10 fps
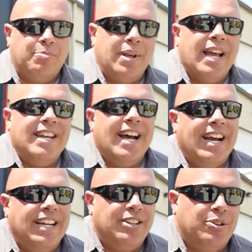it be at
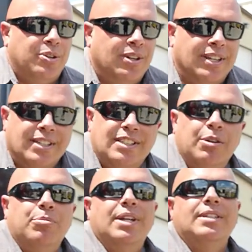night or in
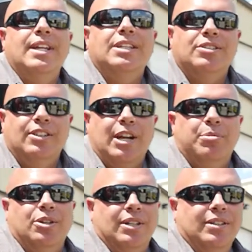some residential
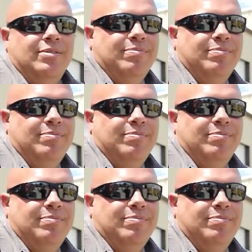neighborhood.